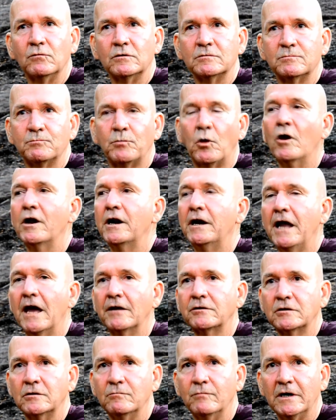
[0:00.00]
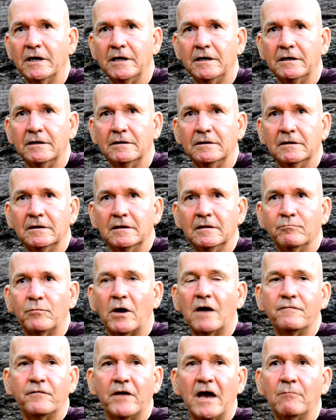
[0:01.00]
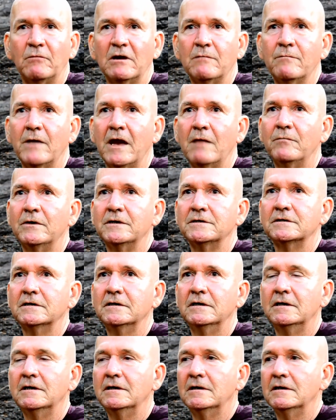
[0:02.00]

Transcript: It was pointed out to me by family members.